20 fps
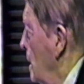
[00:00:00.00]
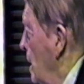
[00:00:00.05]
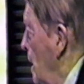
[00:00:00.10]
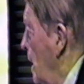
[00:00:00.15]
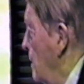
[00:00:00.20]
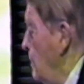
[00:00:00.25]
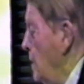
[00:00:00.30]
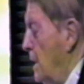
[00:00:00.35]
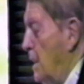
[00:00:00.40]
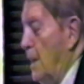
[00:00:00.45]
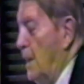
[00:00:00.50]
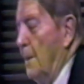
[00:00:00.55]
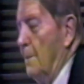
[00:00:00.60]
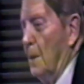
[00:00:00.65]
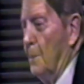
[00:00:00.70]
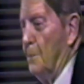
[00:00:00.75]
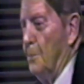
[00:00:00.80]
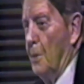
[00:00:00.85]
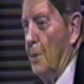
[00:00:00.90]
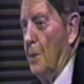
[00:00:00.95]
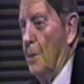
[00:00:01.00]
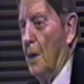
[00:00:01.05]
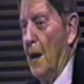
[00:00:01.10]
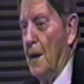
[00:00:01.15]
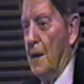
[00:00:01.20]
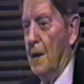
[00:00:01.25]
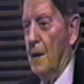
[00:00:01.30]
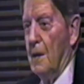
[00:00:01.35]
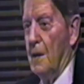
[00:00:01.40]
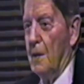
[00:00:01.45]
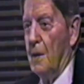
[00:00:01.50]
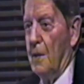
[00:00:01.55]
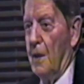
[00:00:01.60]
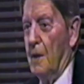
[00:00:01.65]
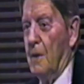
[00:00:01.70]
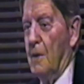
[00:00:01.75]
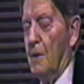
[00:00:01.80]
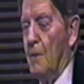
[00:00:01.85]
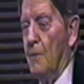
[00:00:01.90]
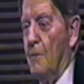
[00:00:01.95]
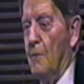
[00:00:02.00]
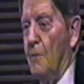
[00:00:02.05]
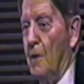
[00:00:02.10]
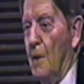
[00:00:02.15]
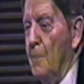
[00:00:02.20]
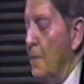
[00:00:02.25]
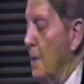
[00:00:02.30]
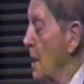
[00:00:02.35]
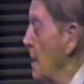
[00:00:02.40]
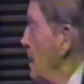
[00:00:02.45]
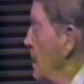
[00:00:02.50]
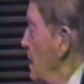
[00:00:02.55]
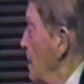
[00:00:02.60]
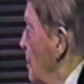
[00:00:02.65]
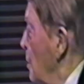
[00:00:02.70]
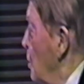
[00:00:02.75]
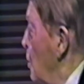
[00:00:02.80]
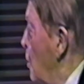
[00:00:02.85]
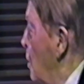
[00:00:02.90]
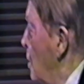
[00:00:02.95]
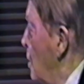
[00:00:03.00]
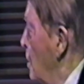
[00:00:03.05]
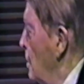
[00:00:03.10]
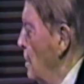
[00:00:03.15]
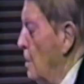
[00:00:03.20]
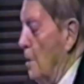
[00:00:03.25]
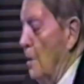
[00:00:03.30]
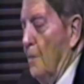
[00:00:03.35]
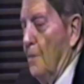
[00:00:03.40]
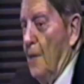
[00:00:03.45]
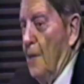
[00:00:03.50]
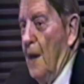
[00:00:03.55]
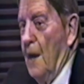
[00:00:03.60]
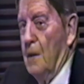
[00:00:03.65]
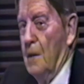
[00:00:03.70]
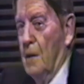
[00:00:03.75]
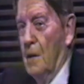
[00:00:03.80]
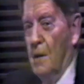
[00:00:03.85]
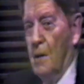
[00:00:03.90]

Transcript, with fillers: And we came up with the idea that from the corner of that